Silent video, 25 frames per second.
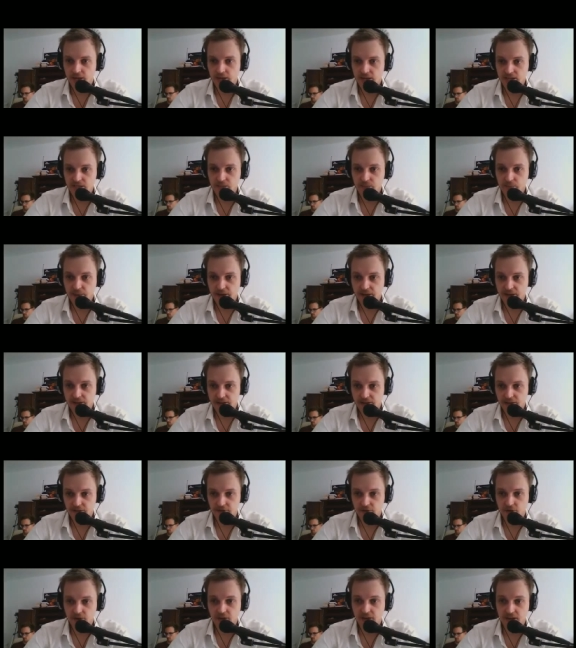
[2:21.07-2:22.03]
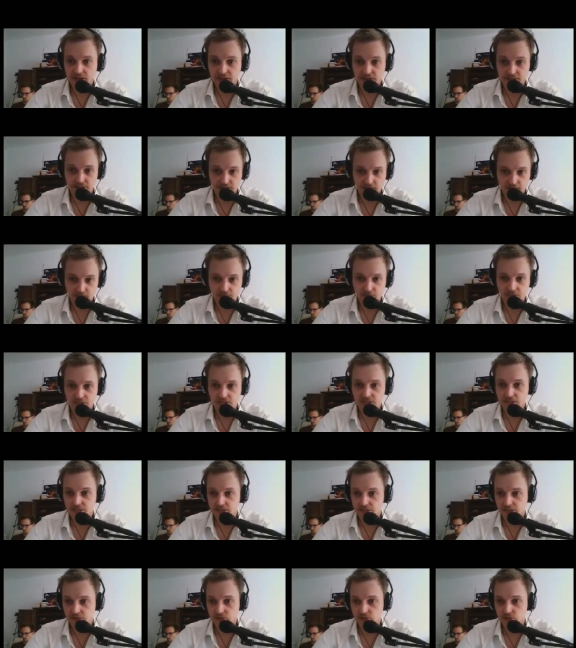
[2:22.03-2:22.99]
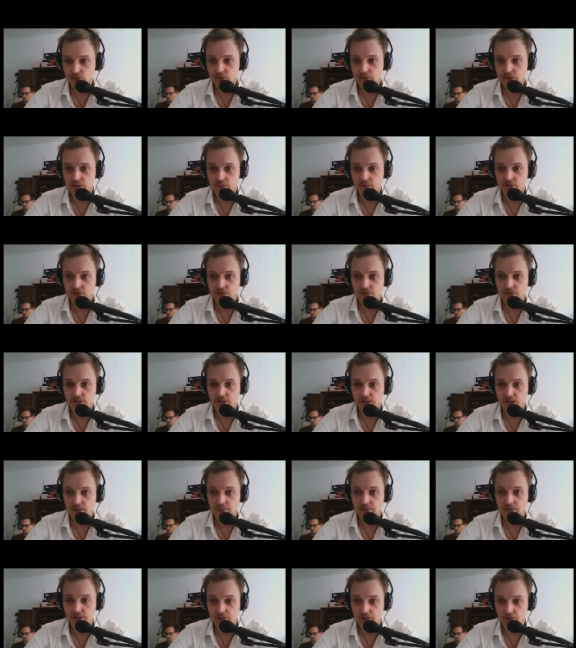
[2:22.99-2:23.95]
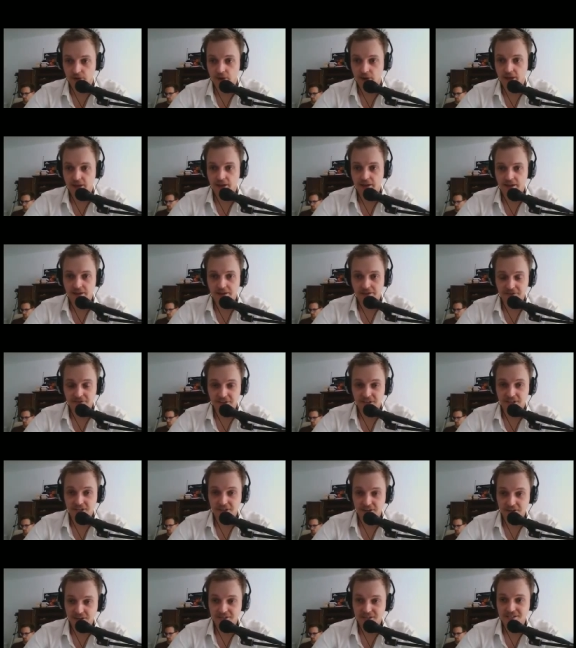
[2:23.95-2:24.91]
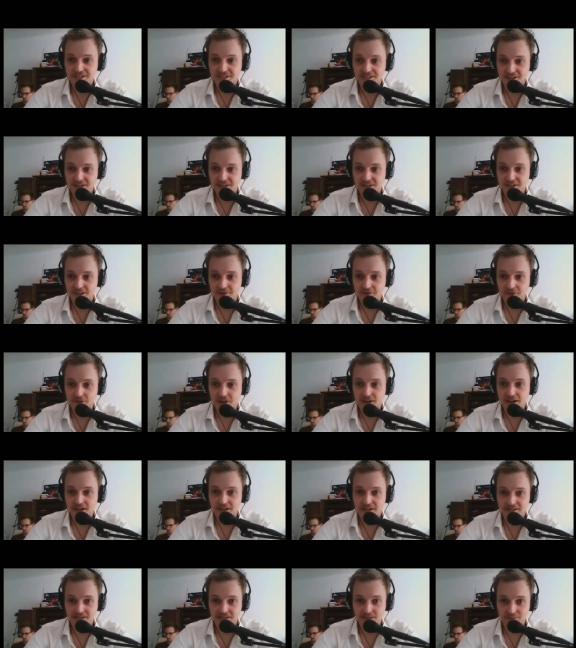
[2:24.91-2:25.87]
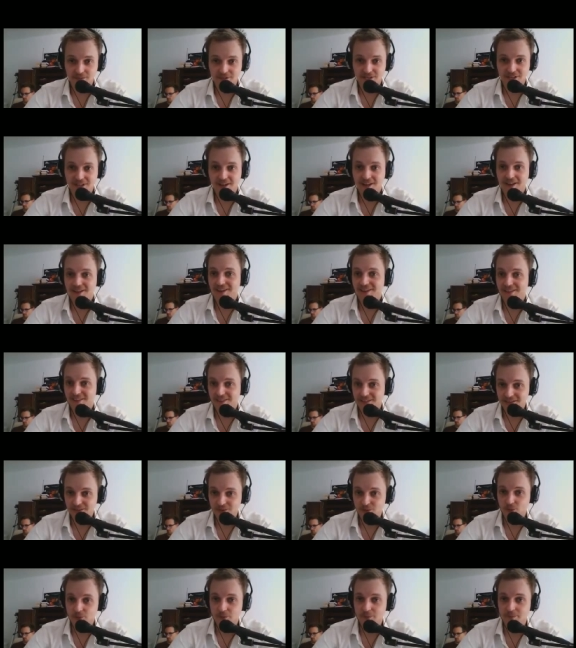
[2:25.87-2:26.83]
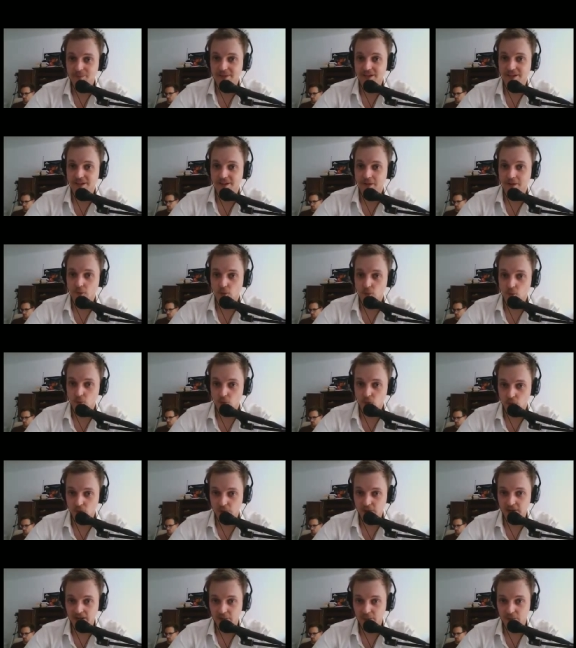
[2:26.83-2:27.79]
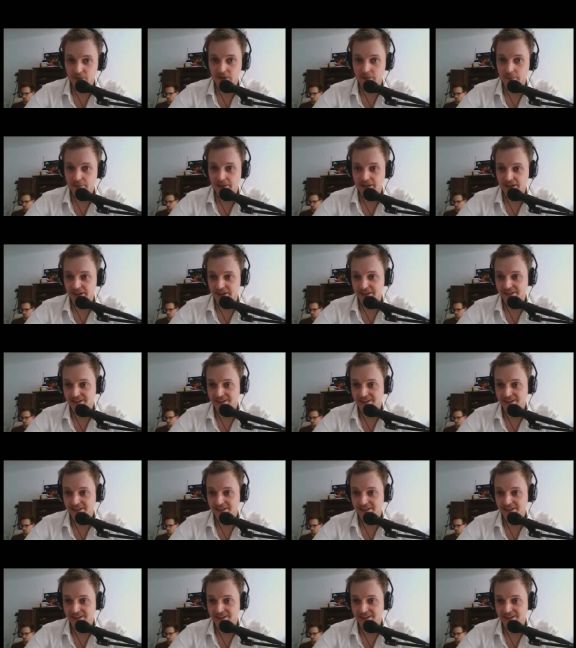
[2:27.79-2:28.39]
Inspire, if your hand is empty, deal 2 damage to the enemy hero. If it did not say if your hand is empty, this would be really, really bad.